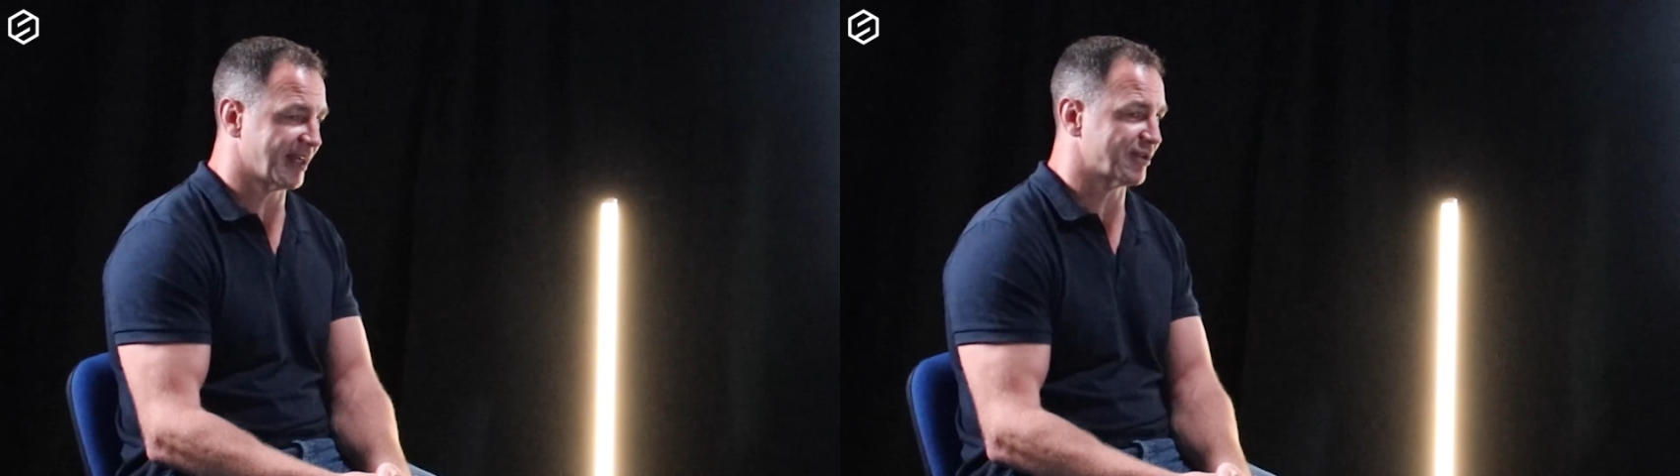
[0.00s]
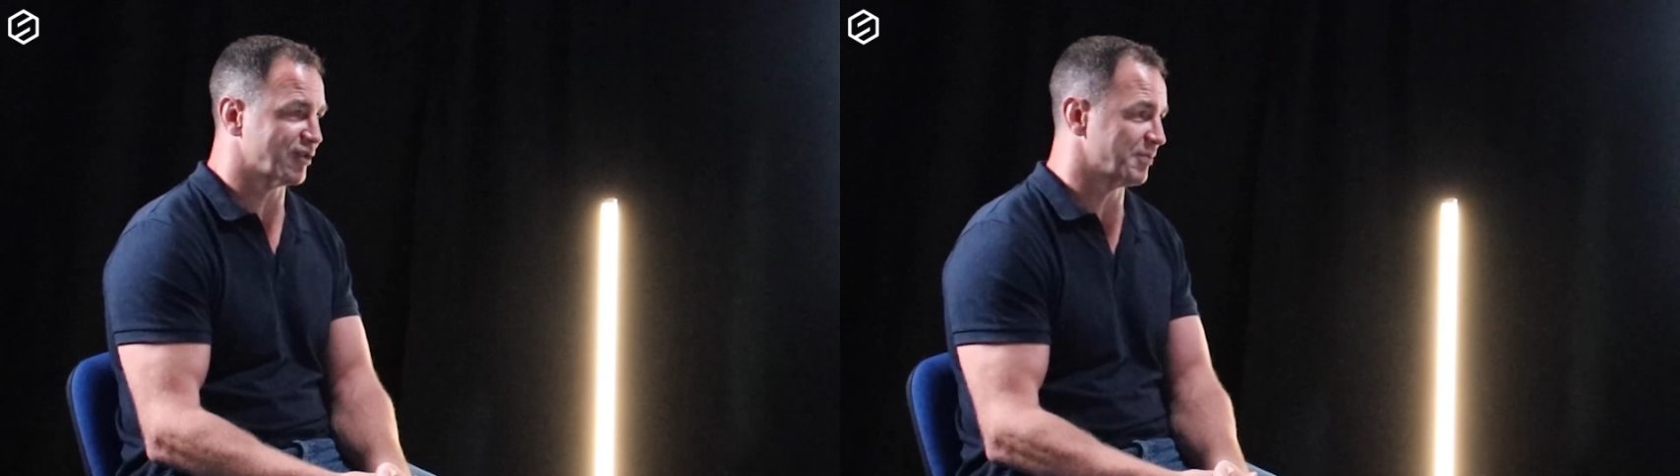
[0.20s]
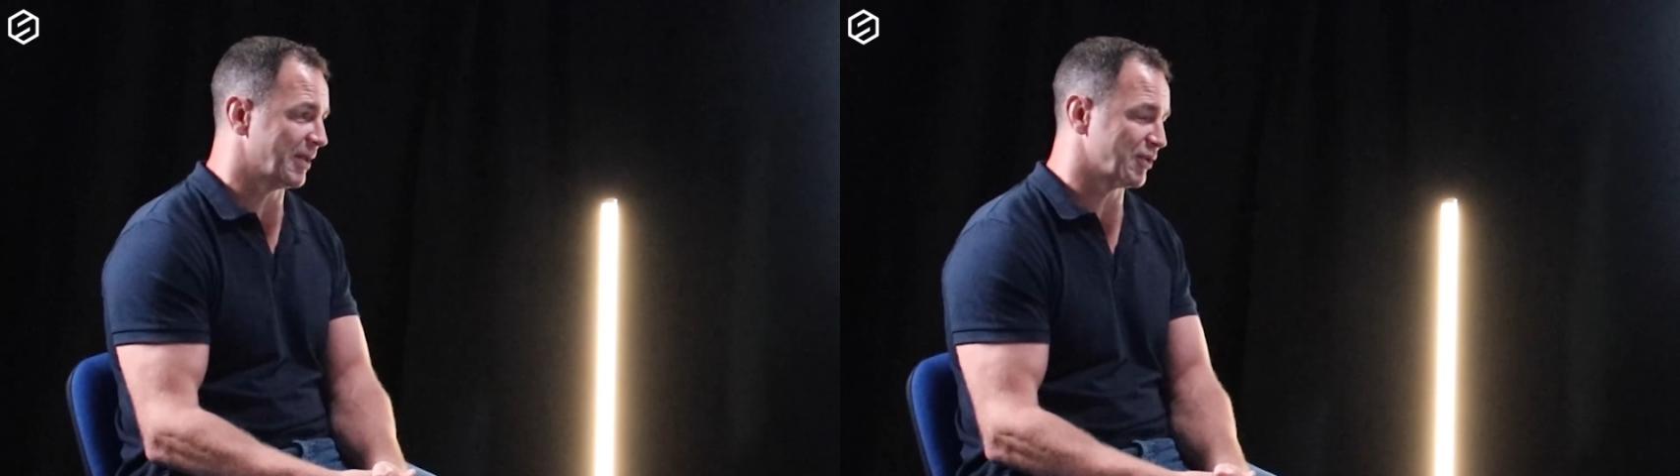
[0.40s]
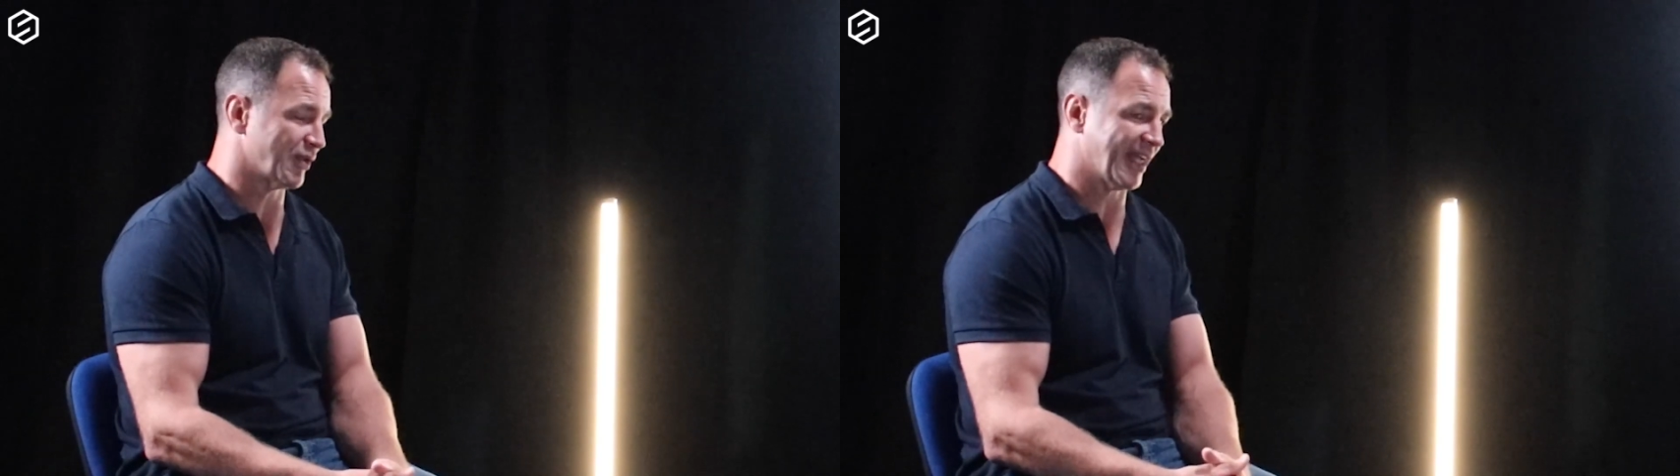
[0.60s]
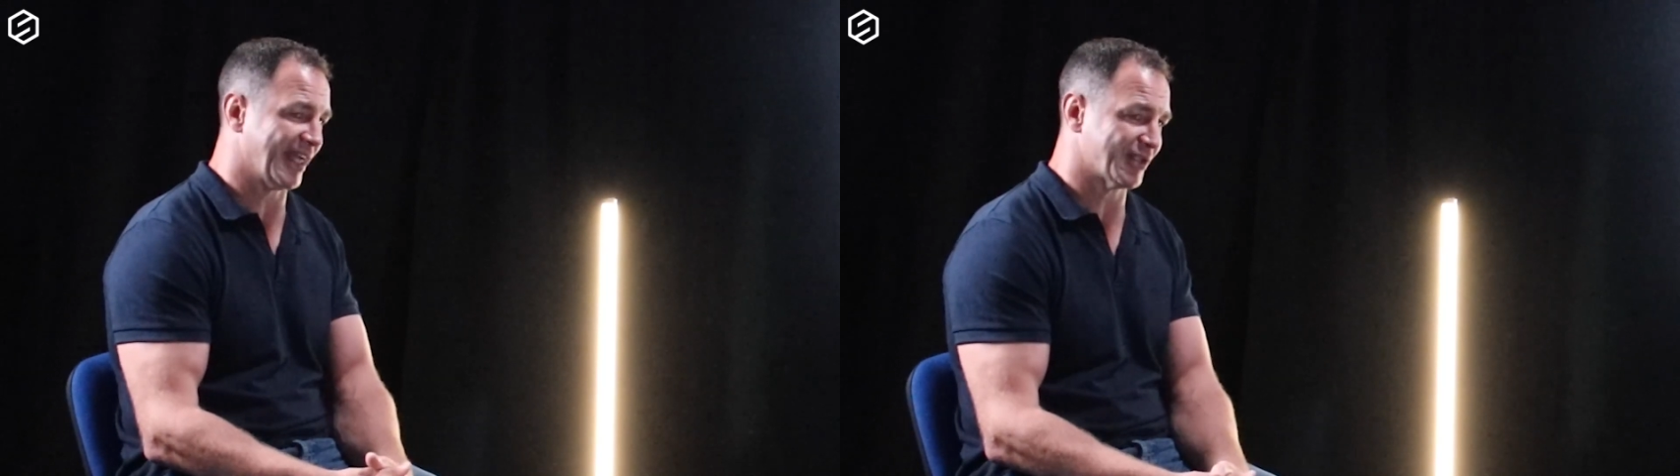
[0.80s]
extra
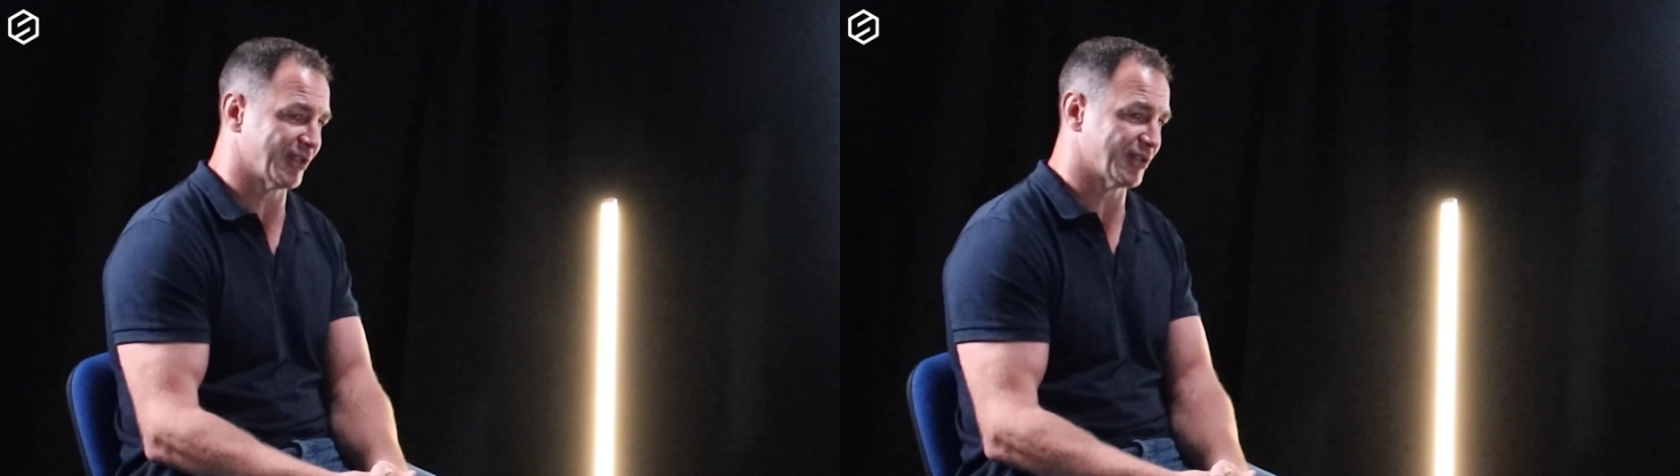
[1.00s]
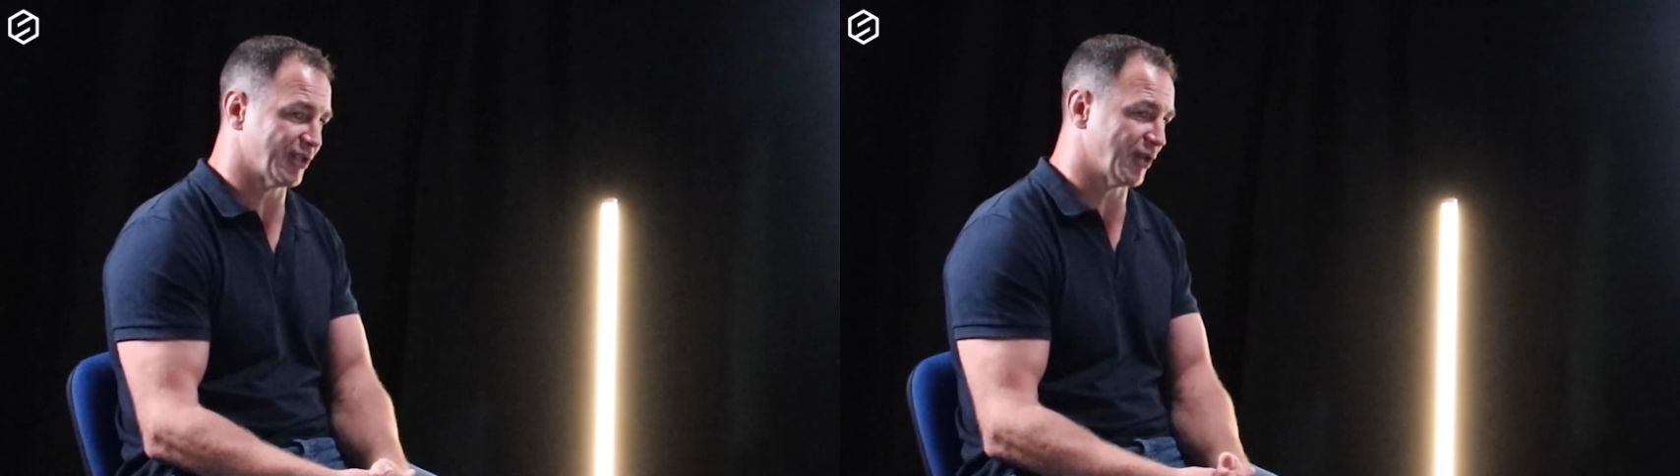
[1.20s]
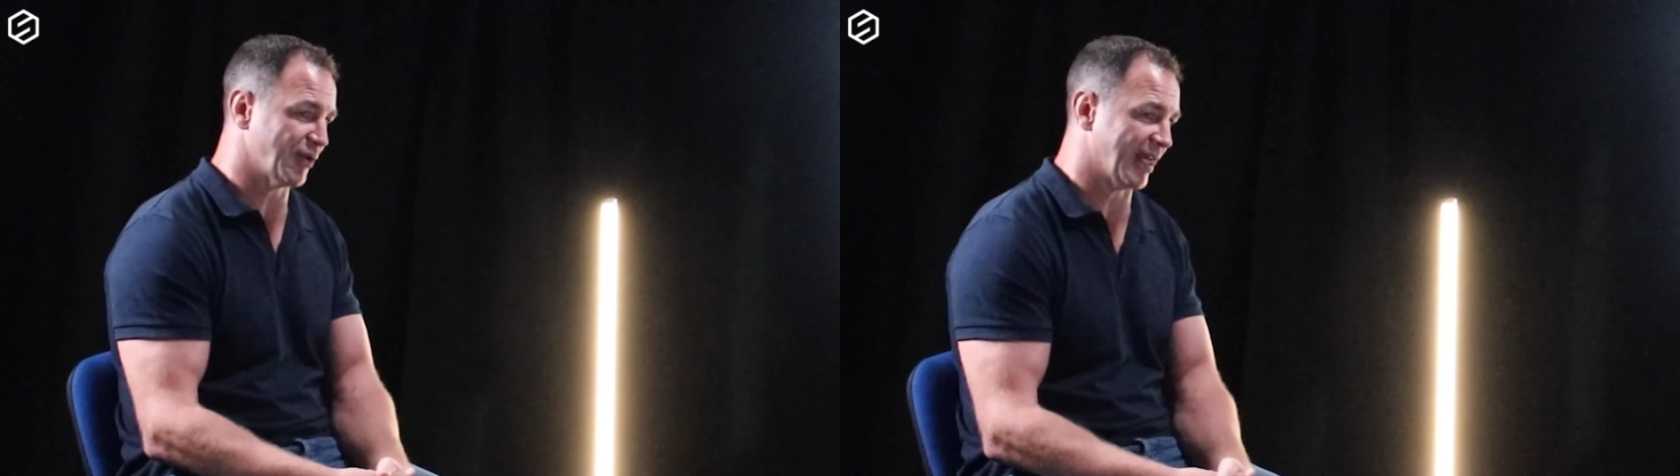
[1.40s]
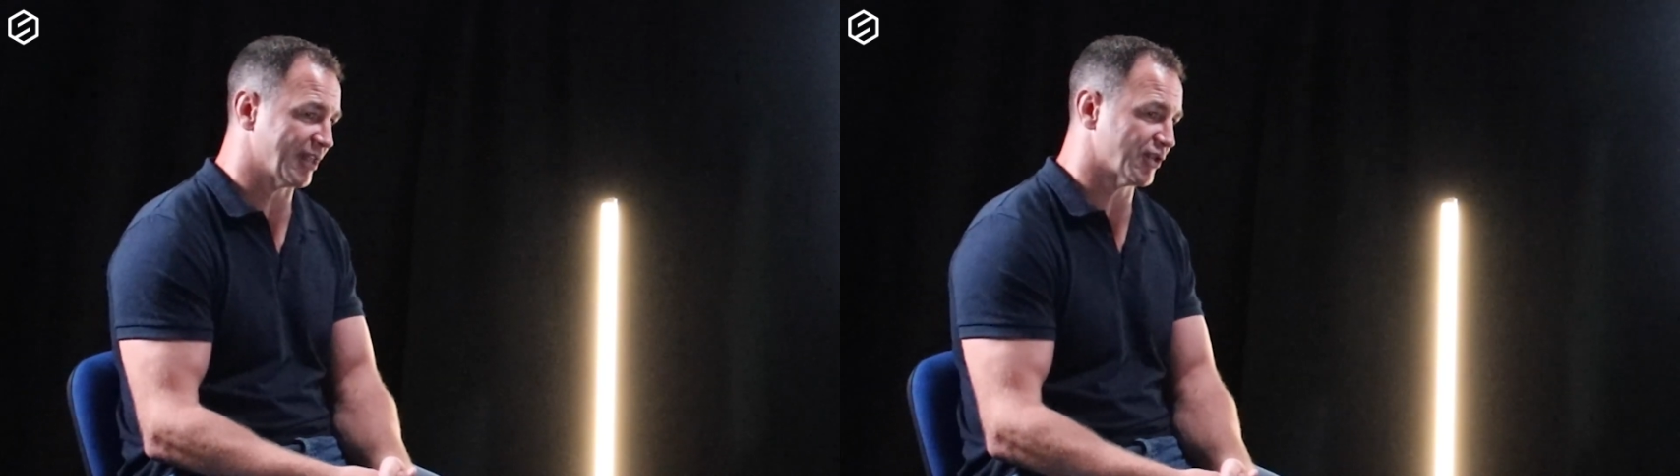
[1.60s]
special guy to do that.